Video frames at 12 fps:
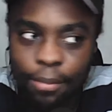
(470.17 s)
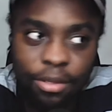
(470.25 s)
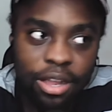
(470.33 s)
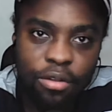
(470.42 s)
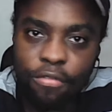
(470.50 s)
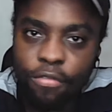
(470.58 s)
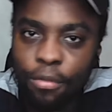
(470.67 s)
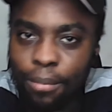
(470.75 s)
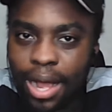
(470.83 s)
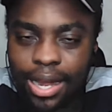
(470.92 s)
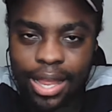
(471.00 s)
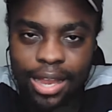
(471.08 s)
you can go for
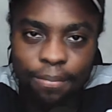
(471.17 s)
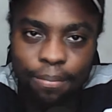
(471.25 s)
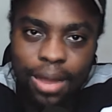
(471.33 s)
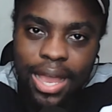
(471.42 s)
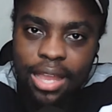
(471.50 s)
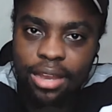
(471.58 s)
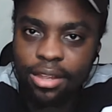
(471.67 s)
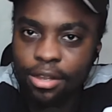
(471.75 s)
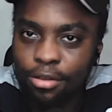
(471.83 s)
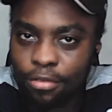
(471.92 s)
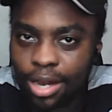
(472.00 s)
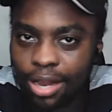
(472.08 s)
Mane at Bayern, you can
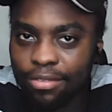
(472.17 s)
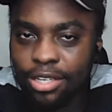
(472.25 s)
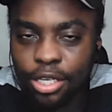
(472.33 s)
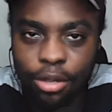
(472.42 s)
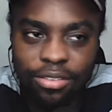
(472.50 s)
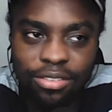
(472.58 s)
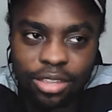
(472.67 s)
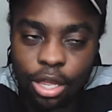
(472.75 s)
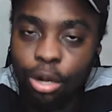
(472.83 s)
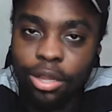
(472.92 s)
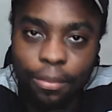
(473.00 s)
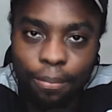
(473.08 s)
go for Lewandowski,
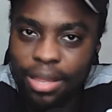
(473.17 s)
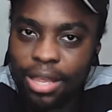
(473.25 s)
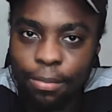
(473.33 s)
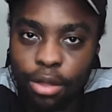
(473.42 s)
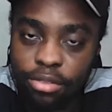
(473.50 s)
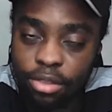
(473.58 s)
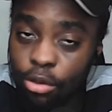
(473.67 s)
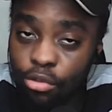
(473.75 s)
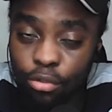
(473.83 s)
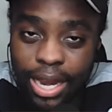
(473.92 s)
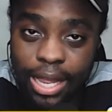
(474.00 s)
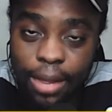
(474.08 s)
all the big boys that are
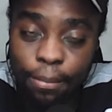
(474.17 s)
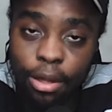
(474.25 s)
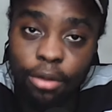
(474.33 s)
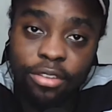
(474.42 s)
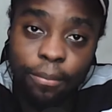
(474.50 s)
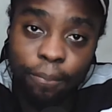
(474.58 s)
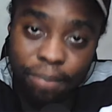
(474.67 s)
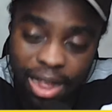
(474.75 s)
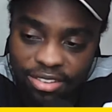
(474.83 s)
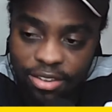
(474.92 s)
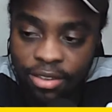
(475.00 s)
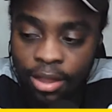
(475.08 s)
trying about
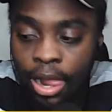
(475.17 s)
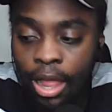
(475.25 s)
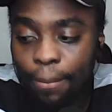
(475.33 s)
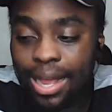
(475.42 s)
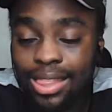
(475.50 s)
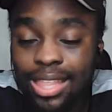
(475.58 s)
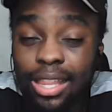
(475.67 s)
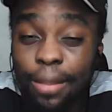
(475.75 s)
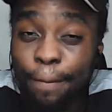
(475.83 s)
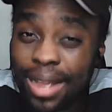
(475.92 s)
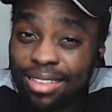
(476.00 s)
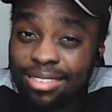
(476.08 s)
budget. But I think the
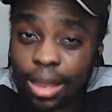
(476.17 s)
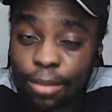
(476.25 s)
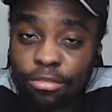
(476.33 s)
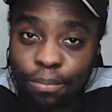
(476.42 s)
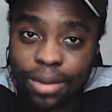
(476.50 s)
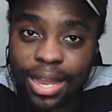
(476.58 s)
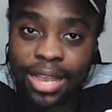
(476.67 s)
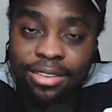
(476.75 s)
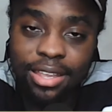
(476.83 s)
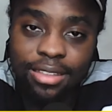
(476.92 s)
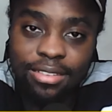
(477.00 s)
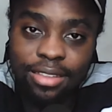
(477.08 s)
best time to play it
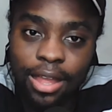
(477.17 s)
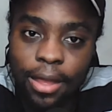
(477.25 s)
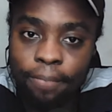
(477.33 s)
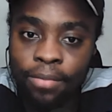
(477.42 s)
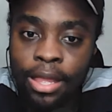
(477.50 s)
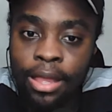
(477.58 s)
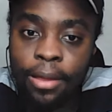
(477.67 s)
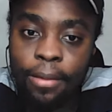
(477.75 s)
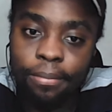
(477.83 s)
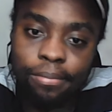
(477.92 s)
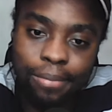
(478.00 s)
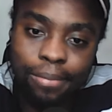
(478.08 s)
is
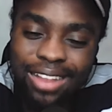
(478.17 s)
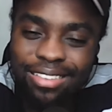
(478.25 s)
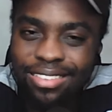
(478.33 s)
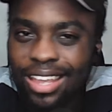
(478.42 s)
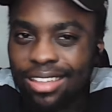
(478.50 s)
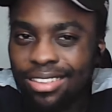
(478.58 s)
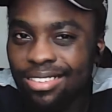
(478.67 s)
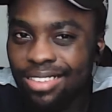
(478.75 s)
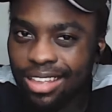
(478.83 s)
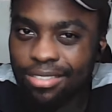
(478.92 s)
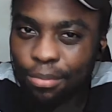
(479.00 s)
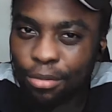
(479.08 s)
match day
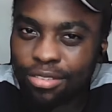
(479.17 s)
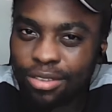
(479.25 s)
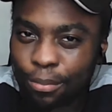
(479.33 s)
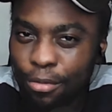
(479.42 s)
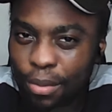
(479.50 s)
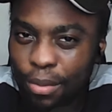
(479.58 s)
6. Most